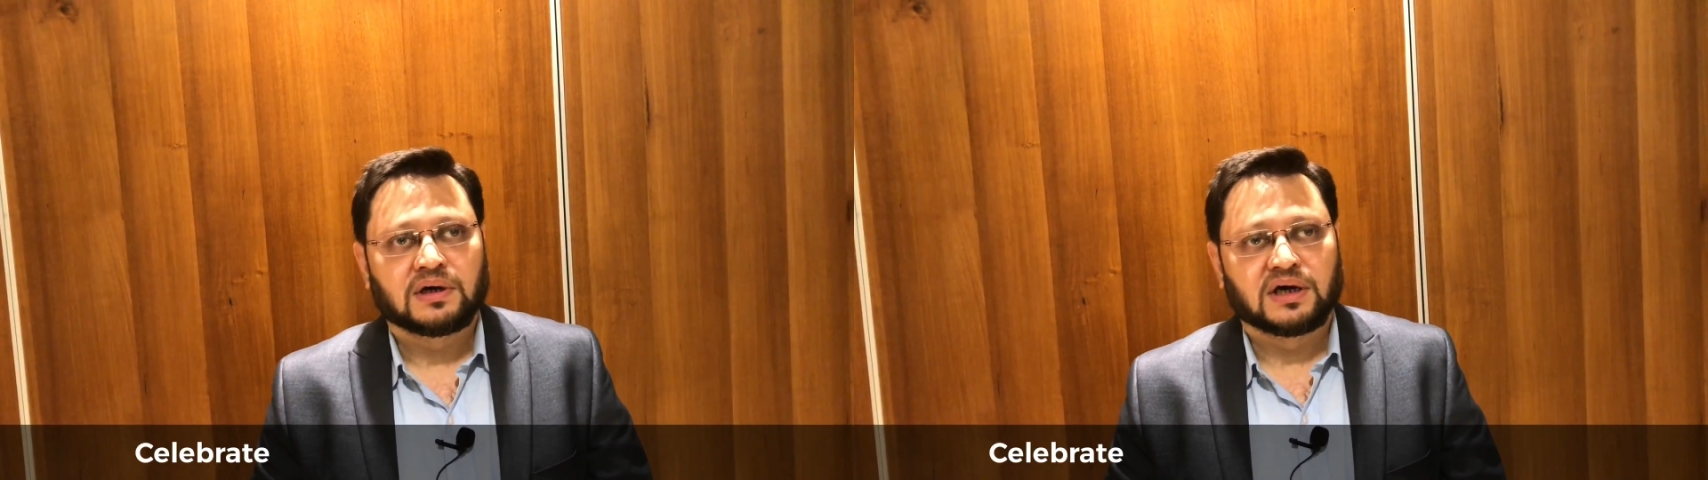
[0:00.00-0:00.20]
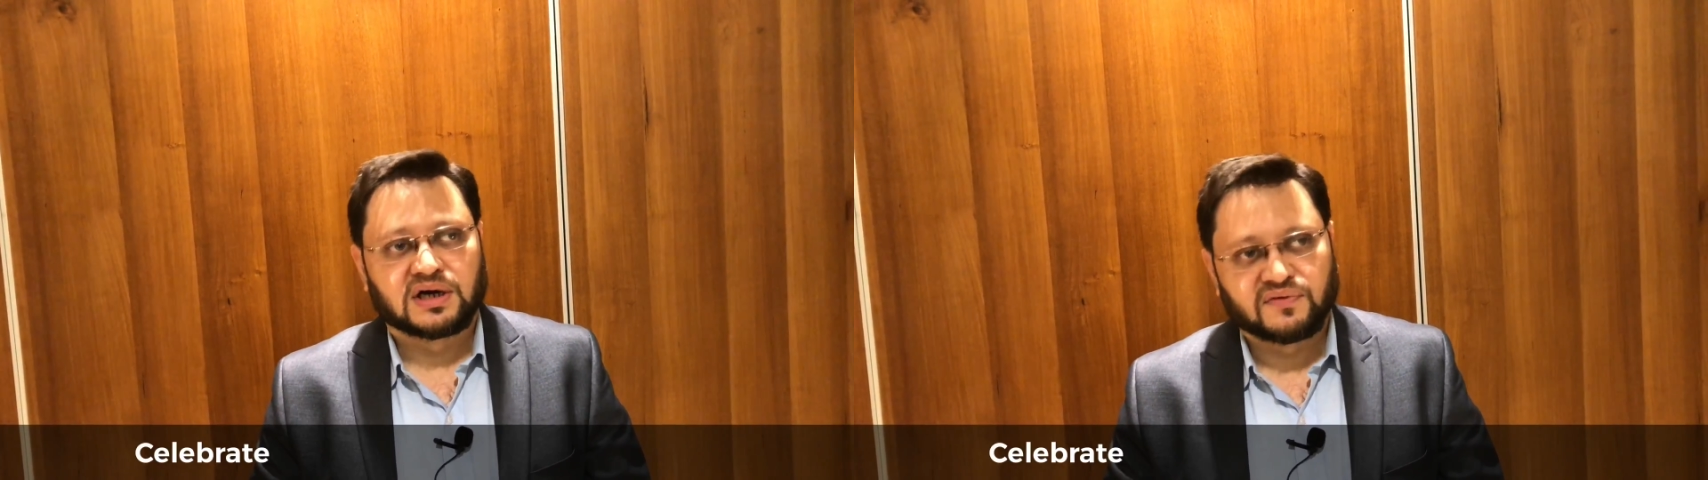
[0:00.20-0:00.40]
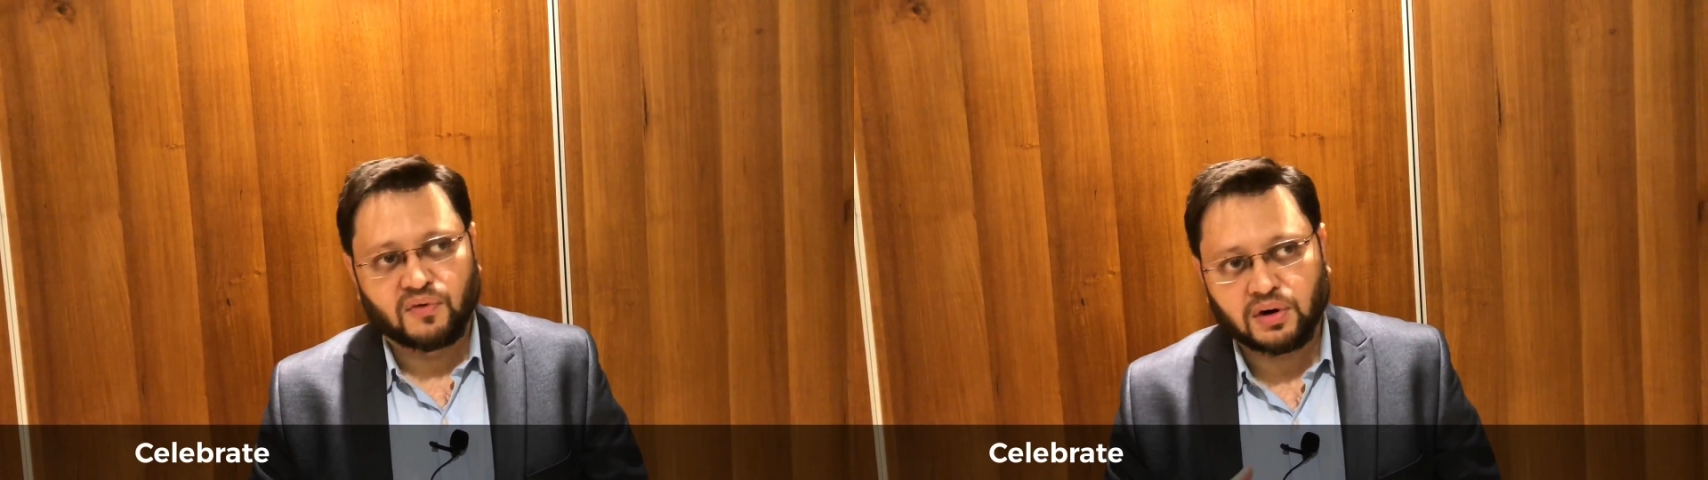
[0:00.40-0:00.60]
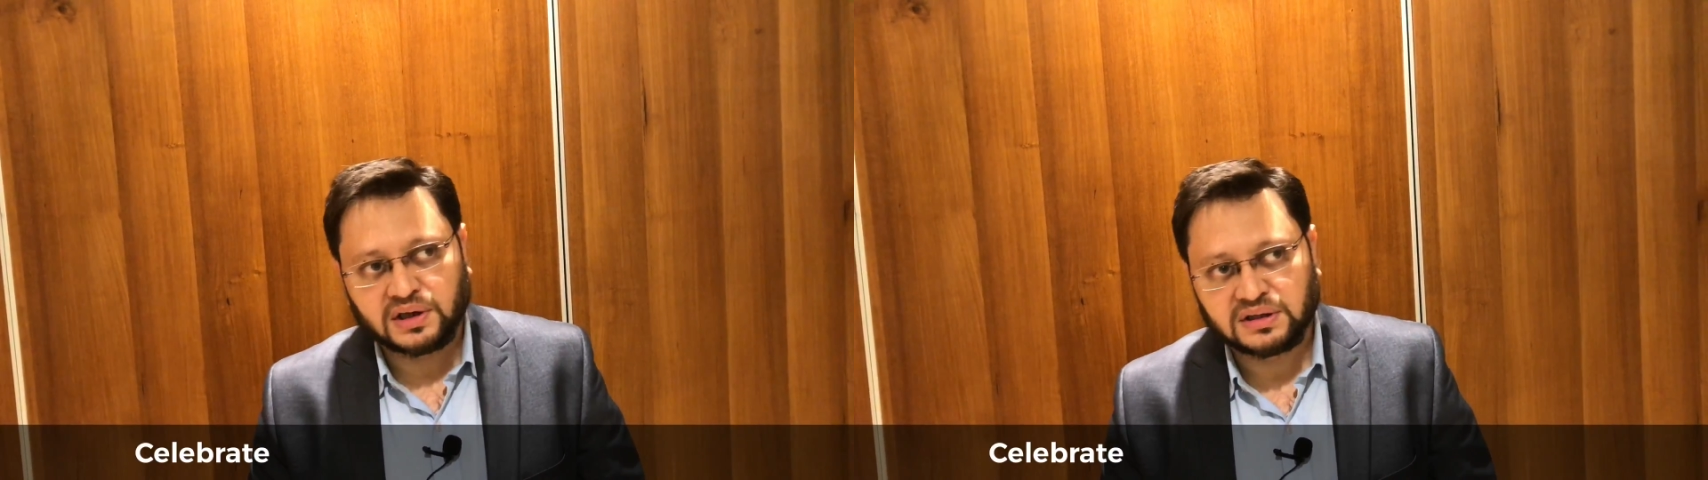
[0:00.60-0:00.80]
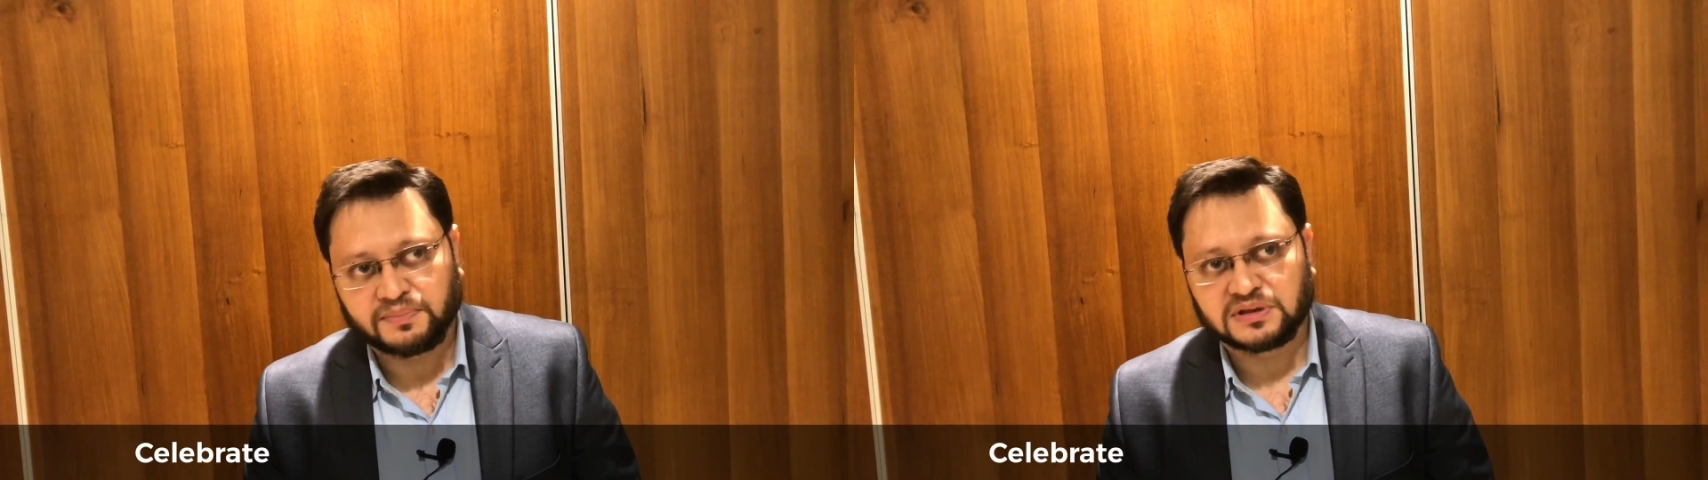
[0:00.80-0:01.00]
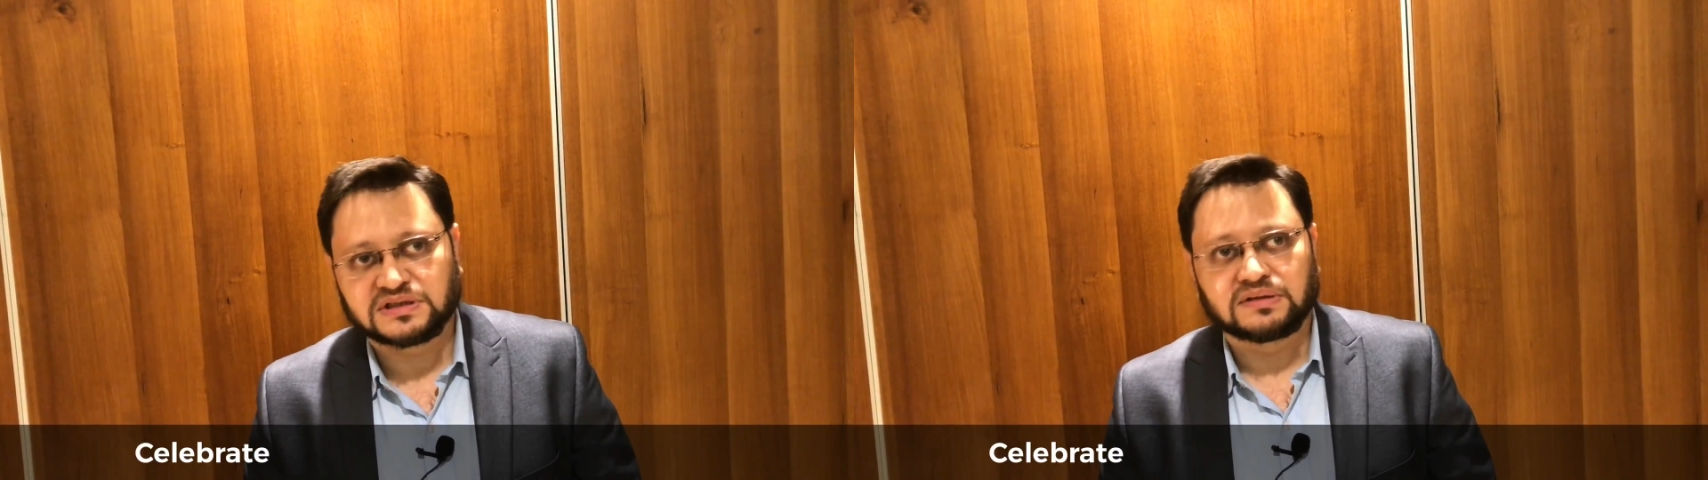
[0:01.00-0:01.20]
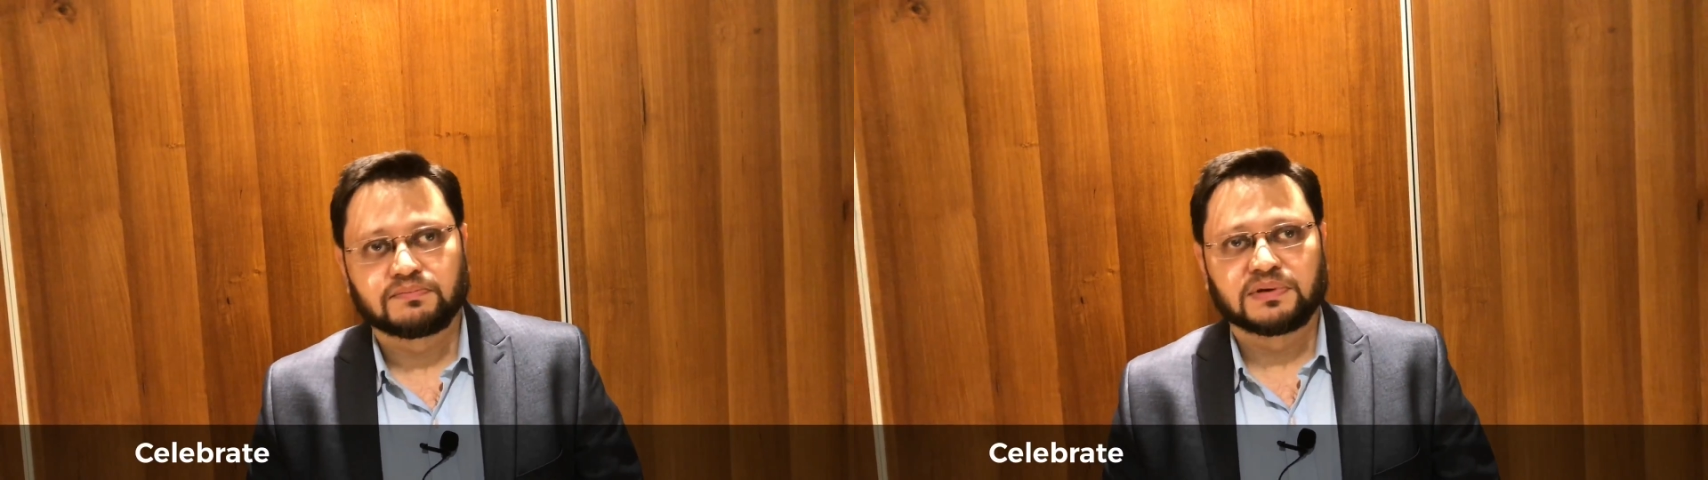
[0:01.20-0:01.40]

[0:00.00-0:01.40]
in rewarding the person